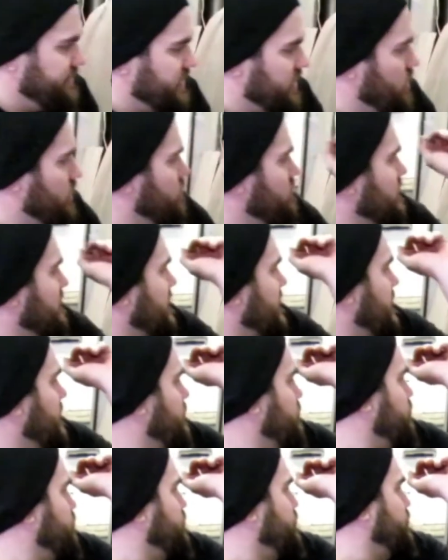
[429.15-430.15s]
The
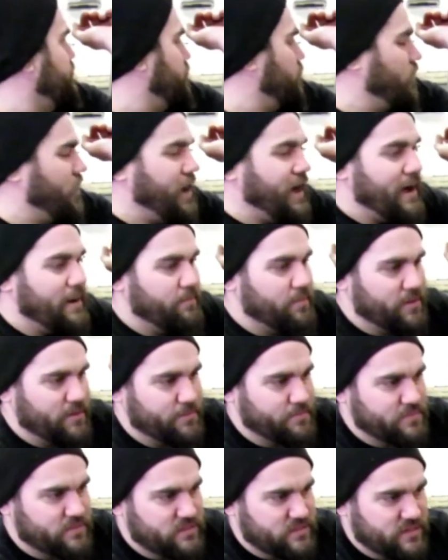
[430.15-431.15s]
only
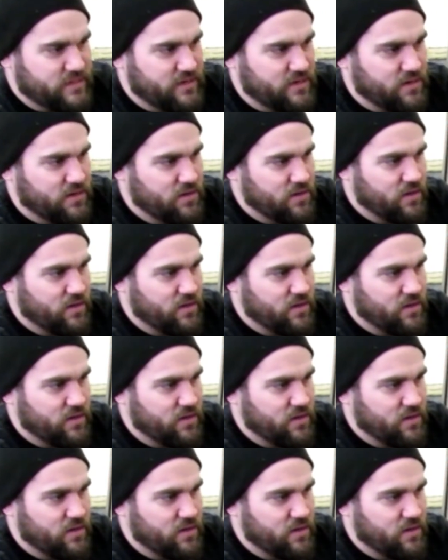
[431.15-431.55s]
problems